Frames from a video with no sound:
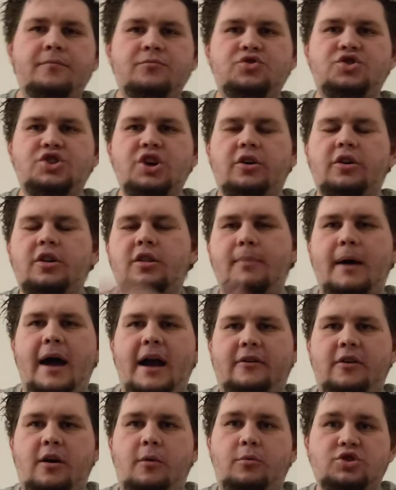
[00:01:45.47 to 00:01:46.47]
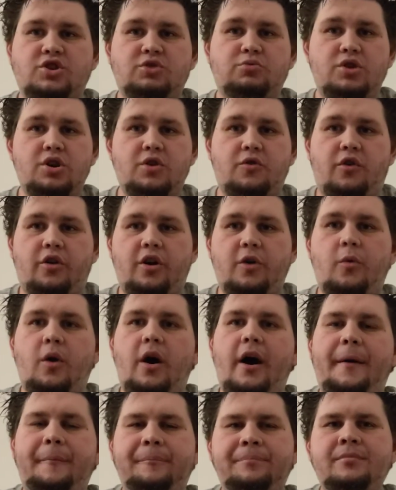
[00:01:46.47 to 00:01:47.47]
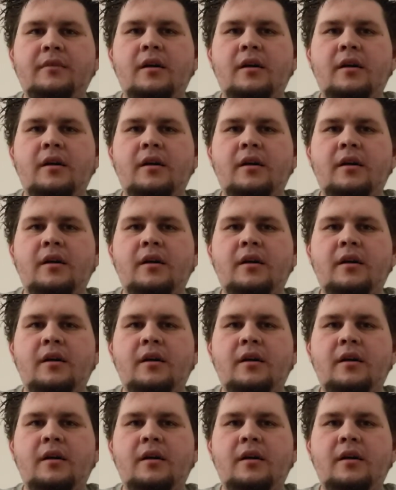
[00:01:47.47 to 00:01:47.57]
chilling in the background, which is what you really want.